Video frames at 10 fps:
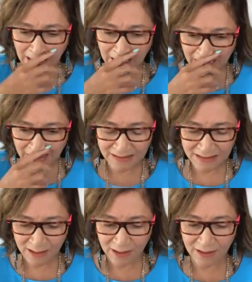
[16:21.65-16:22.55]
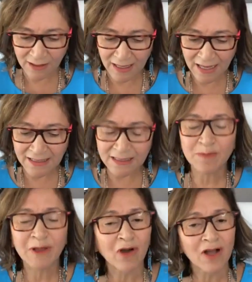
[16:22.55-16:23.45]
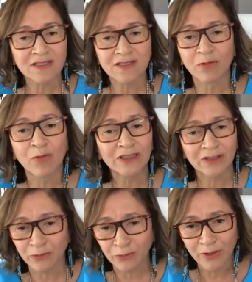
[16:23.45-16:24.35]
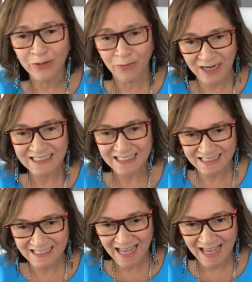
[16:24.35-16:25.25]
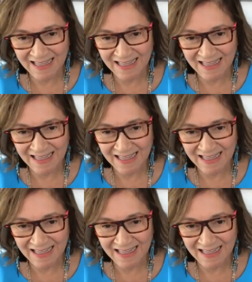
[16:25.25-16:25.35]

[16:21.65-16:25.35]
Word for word: And And it's because of what the Lord wants to say.